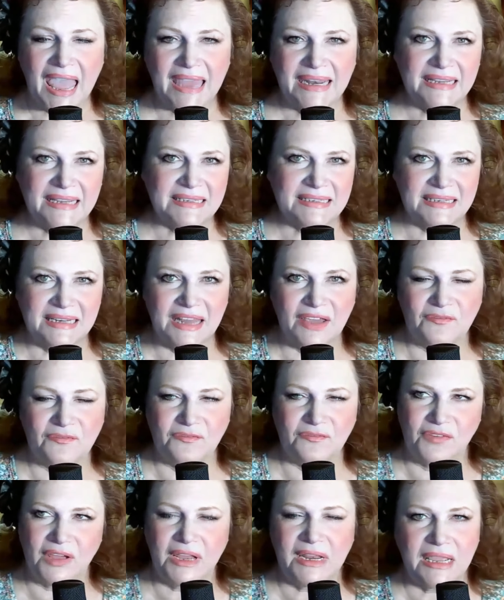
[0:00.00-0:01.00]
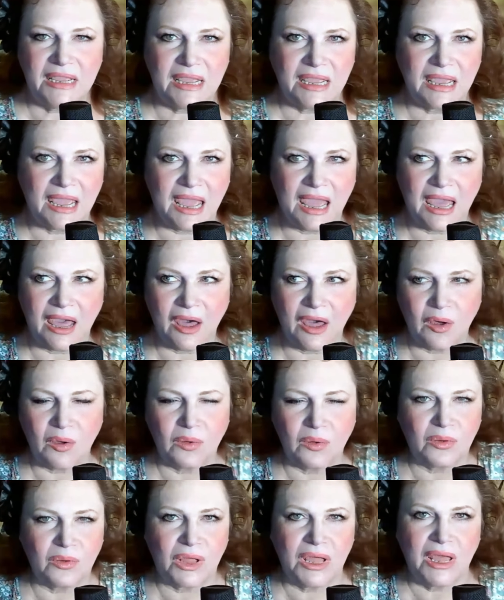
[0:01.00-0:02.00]
And isn't it funny
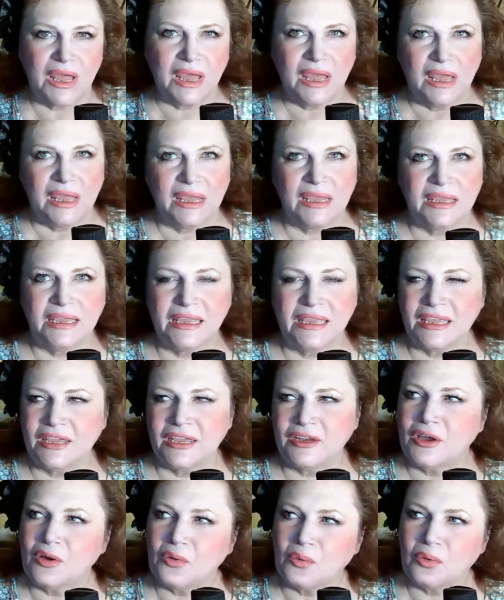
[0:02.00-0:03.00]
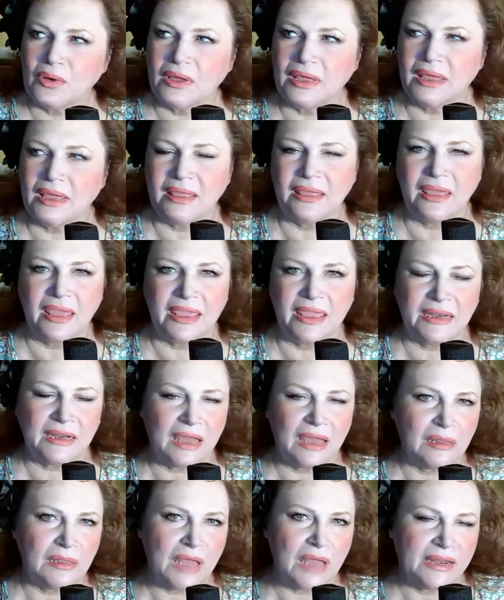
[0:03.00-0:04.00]
how, you know, in
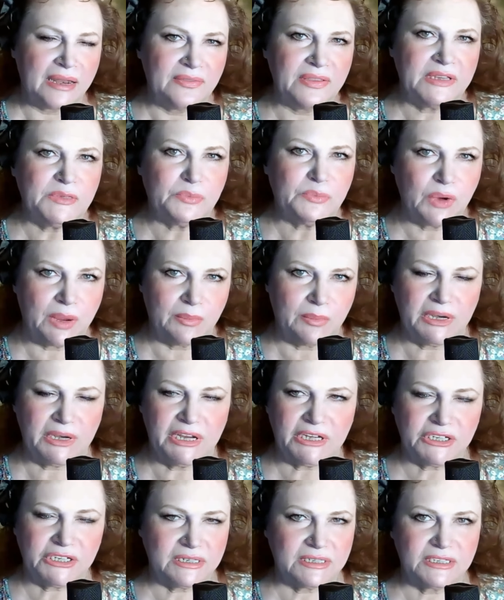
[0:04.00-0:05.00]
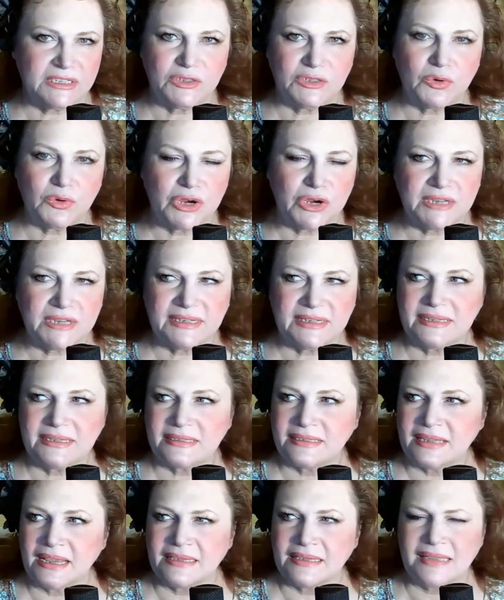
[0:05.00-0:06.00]
a lot of these premonition stories, it's
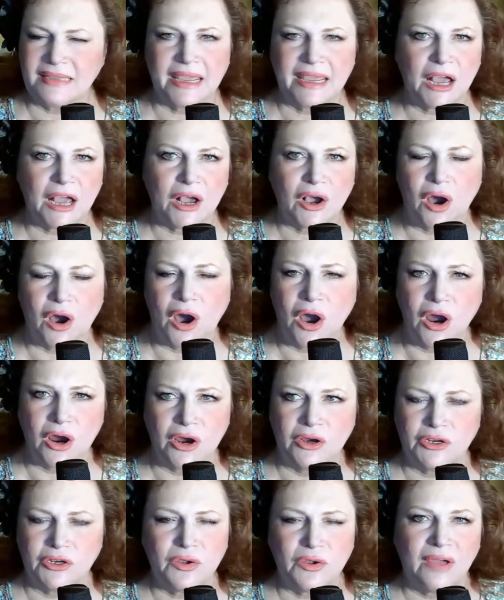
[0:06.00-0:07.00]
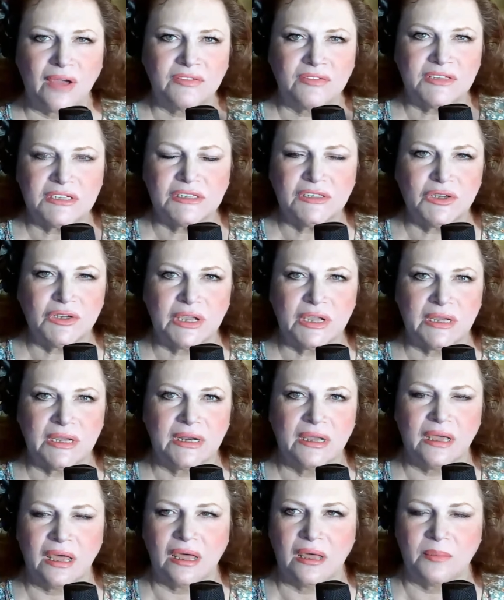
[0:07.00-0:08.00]
things like a card. You have to look it
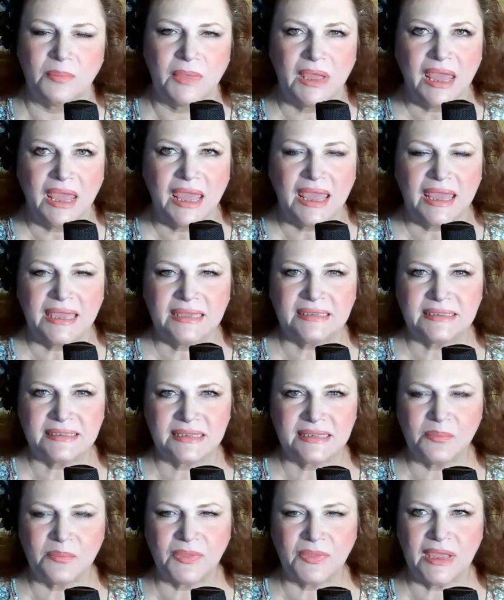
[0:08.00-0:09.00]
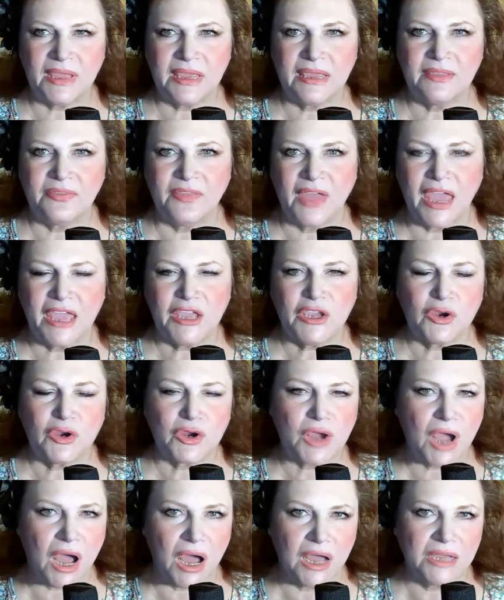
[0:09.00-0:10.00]
up. It's something that your
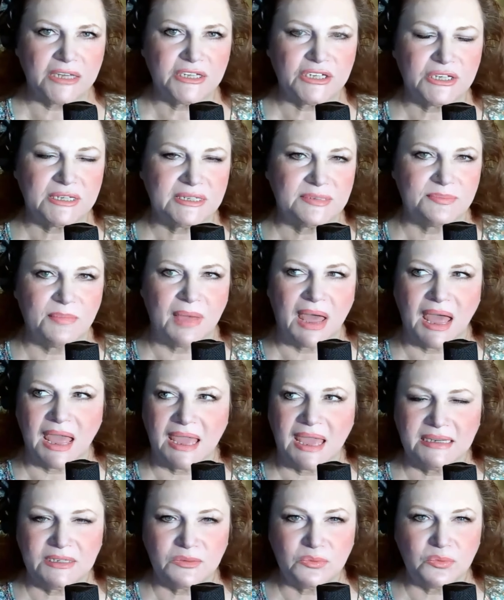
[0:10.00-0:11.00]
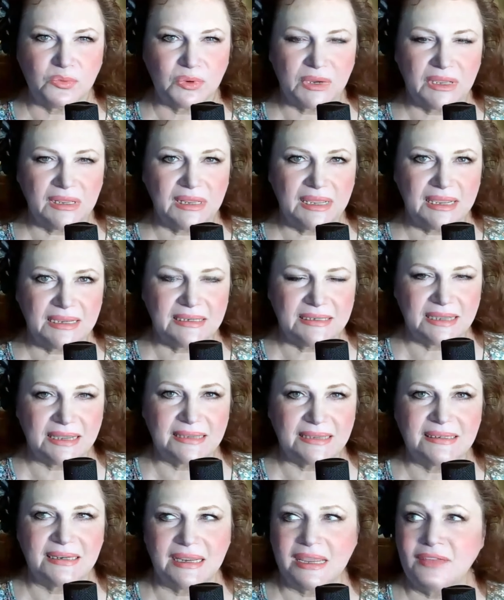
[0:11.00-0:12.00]
conscious mind really
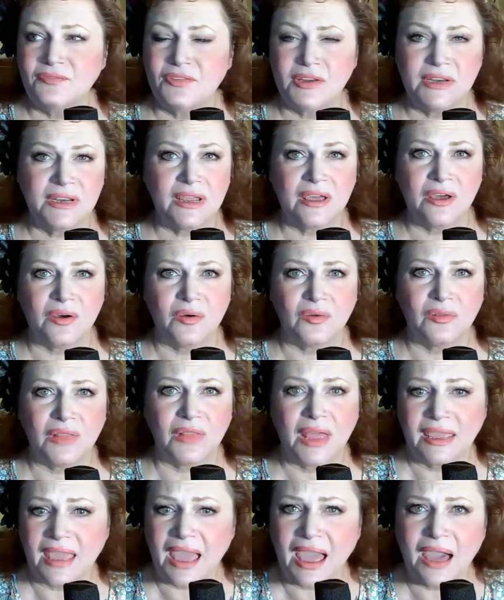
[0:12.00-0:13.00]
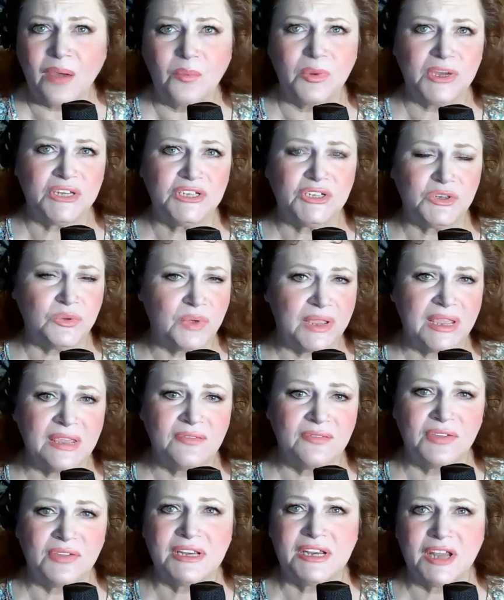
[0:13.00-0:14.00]
doesn't even know. Like, how would you
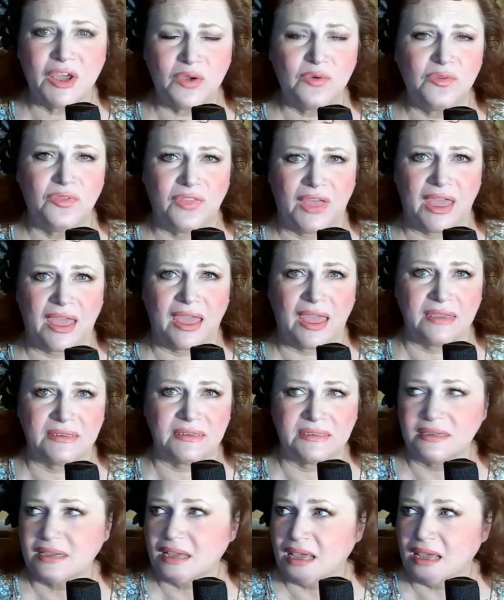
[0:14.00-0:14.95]
even know that?